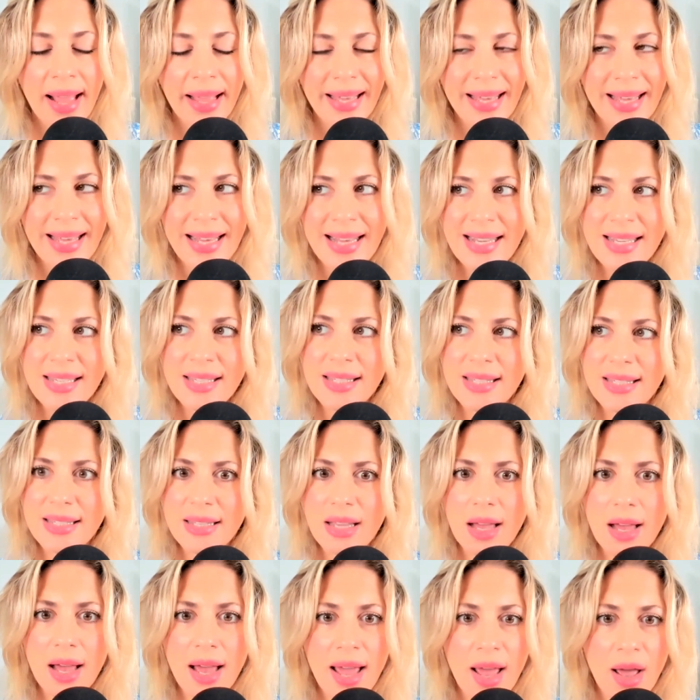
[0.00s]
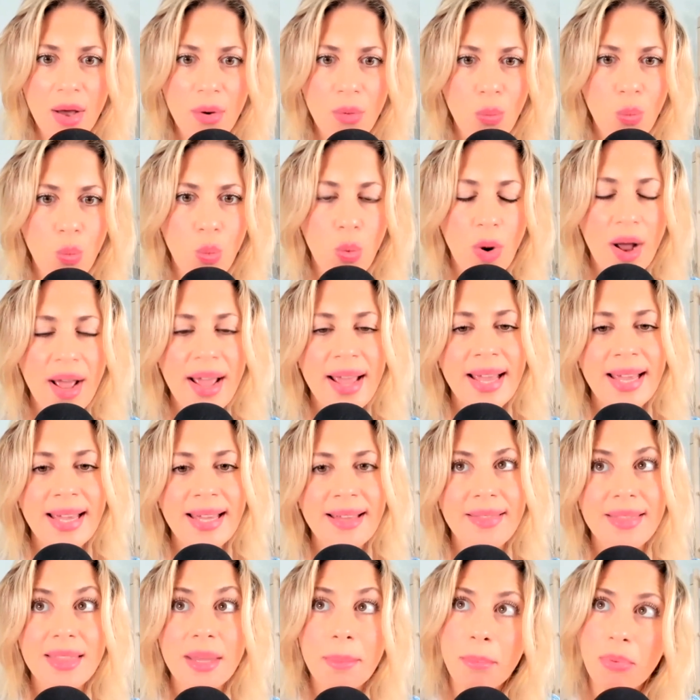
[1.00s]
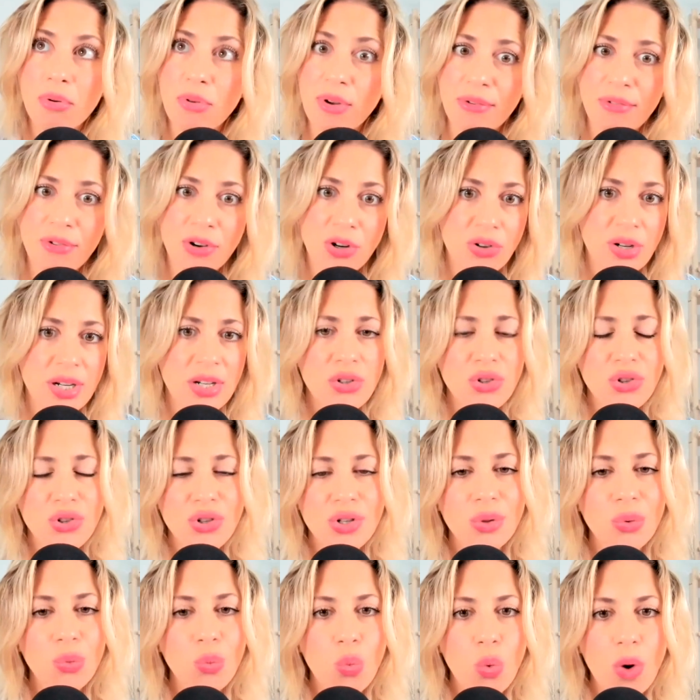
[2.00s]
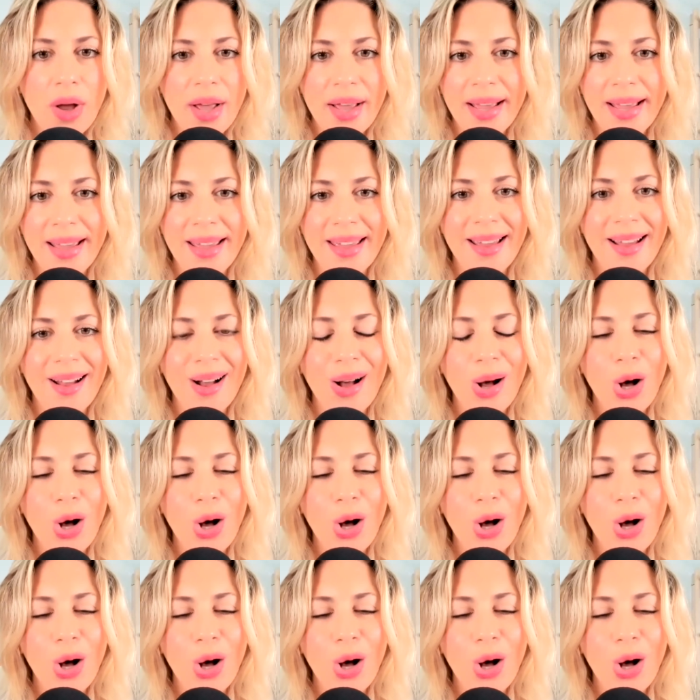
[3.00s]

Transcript: is a way, the preferential way